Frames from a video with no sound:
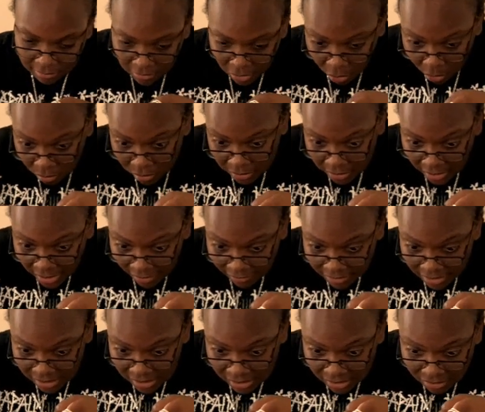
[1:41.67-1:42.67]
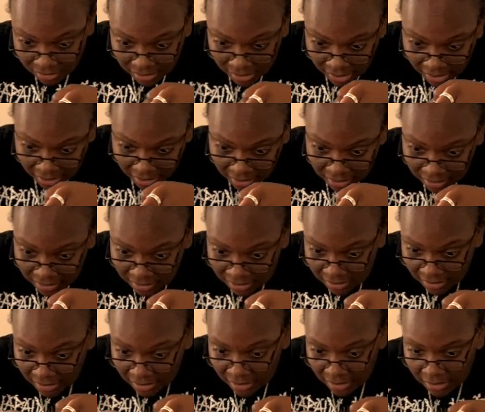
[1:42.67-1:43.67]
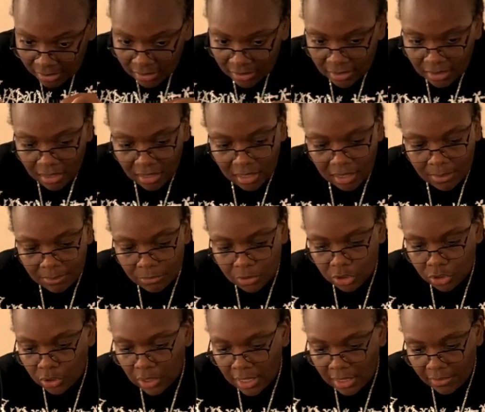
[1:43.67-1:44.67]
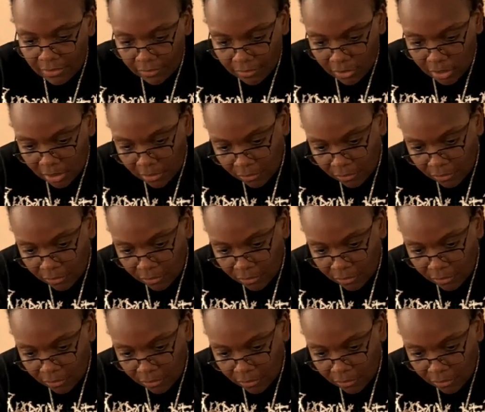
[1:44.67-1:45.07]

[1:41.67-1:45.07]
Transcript: holder every single day. Um, just trying to look